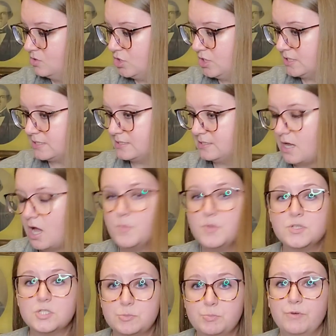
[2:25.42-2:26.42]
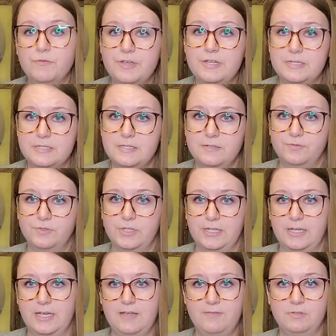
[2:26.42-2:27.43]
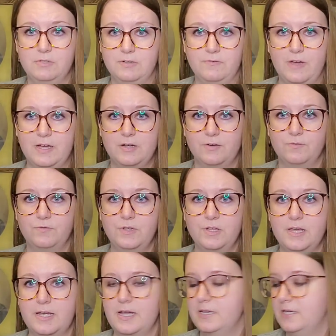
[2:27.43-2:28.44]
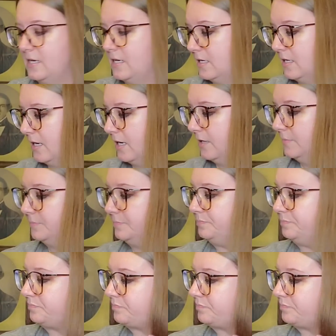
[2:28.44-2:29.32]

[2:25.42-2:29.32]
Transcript: just almost preventatively, even if I don't feel like I need it yet.